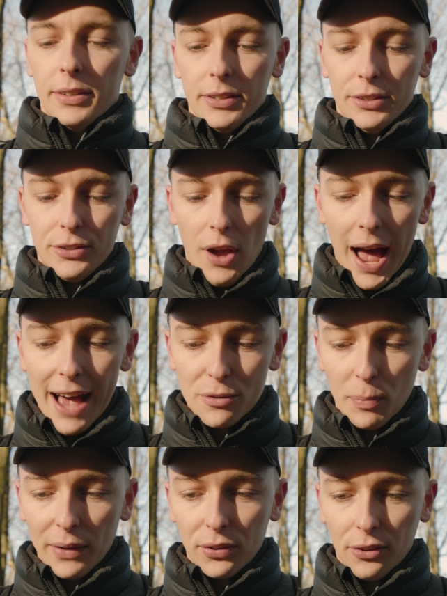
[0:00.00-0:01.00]
So
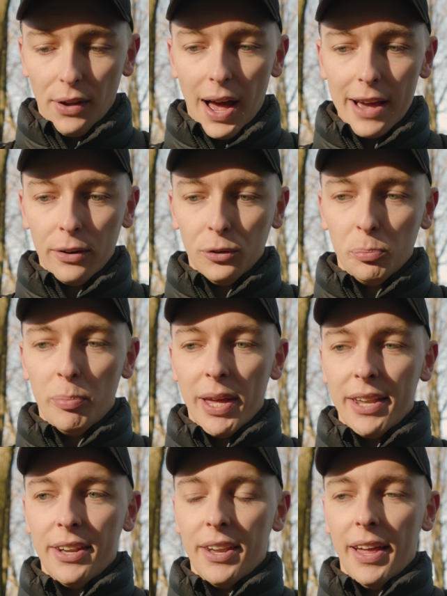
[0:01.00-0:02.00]
as my style's
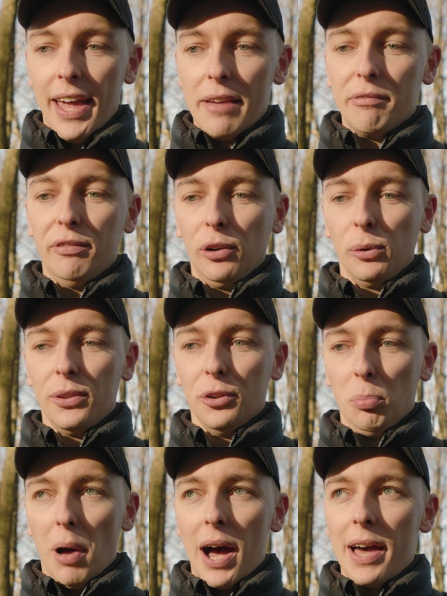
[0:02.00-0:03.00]
been
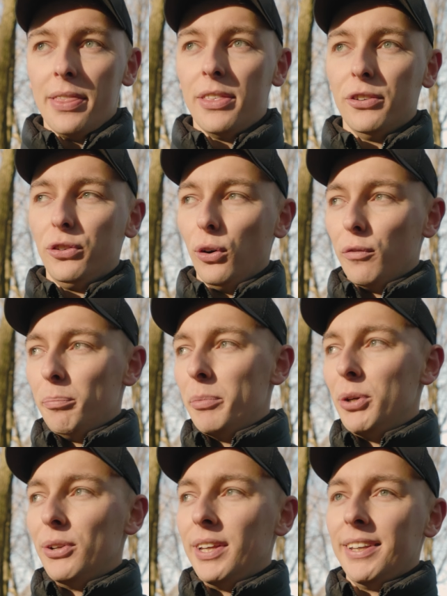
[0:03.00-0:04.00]
influenced by the sort of
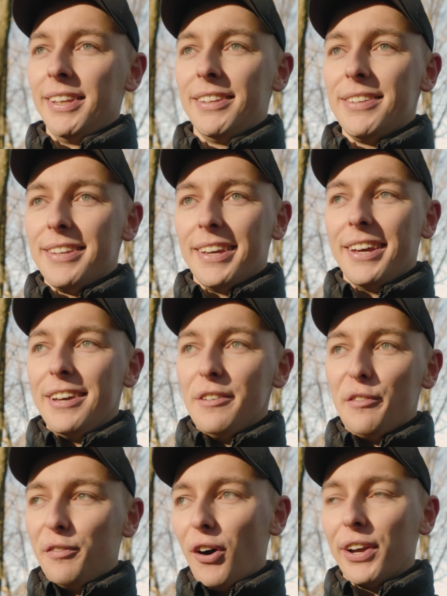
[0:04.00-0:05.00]
moody,
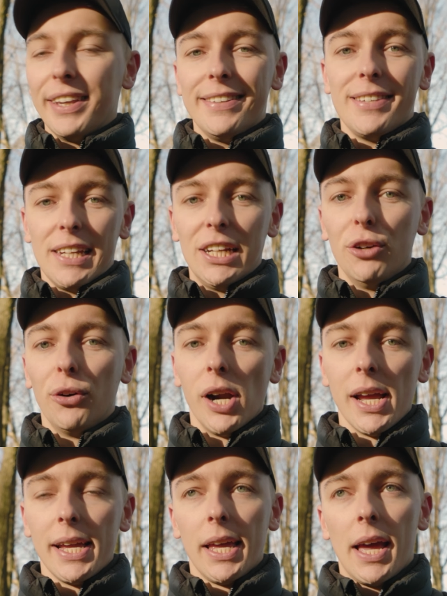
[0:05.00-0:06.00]
foggy
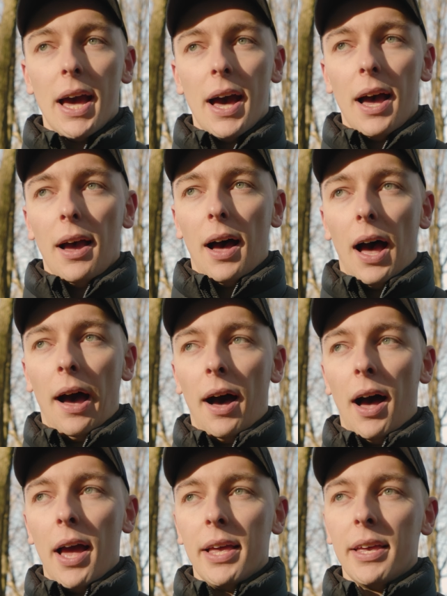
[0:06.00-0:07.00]
scenery,
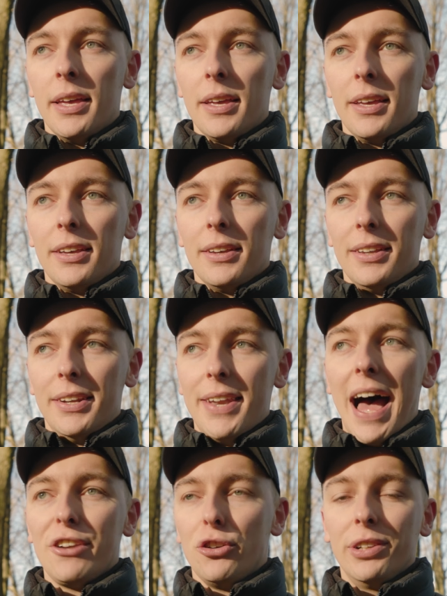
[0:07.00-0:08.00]
I
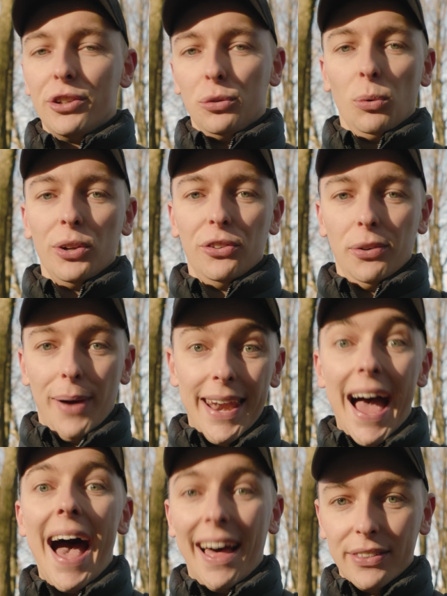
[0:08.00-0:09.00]
naturally just wanted to
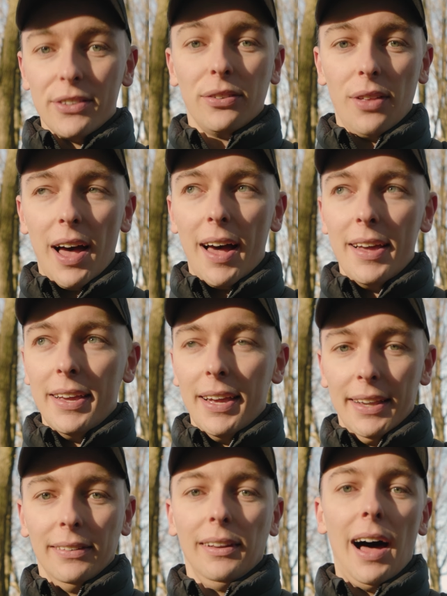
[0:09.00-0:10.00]
enhance that
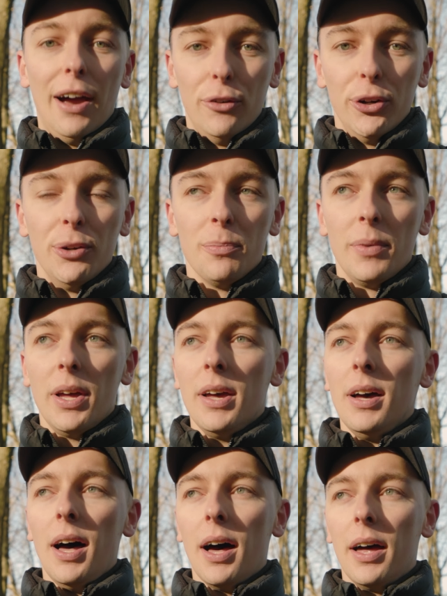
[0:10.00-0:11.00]
in Lightroom
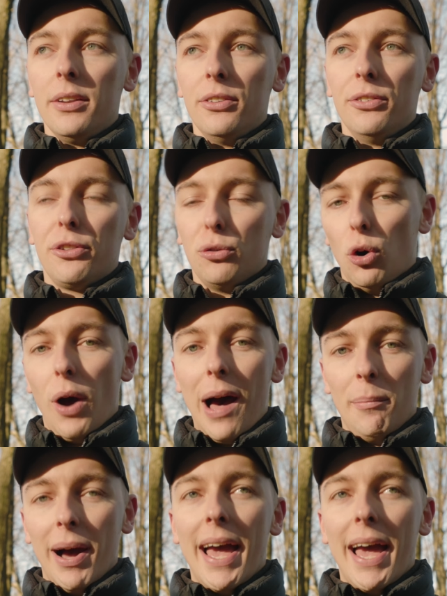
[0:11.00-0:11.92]
and throughout my